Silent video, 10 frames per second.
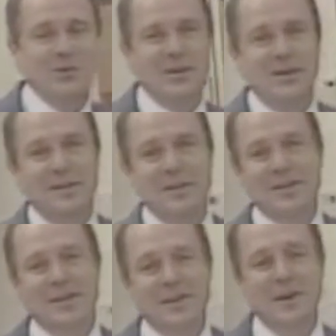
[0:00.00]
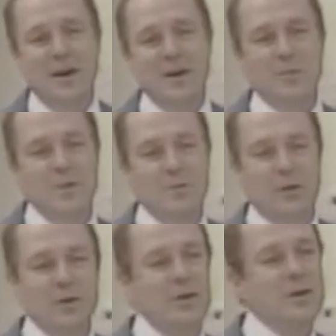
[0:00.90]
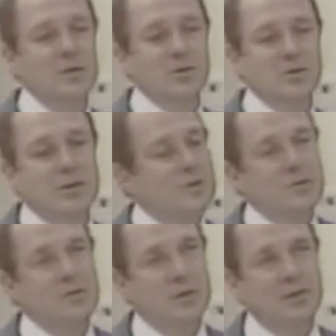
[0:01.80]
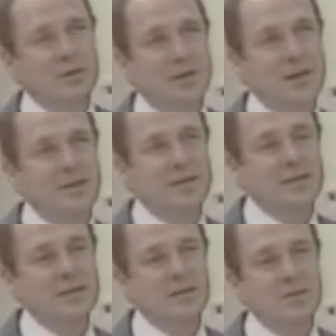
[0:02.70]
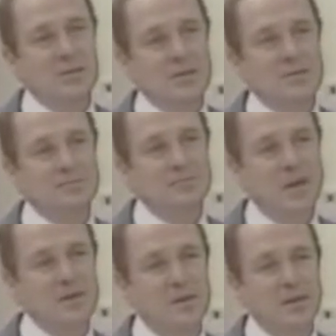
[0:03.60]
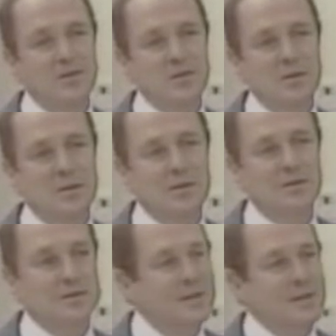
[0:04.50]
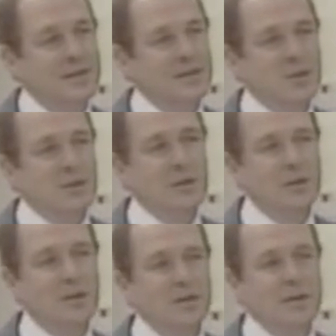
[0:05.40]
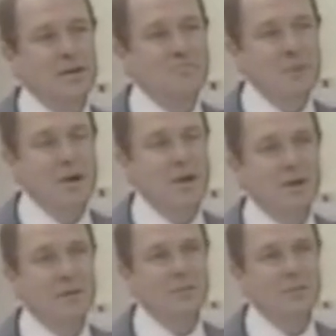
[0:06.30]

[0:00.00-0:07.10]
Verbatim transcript: uh, uh, other people in the industry to do it. I think it's um, I think it's the uh, it's a good American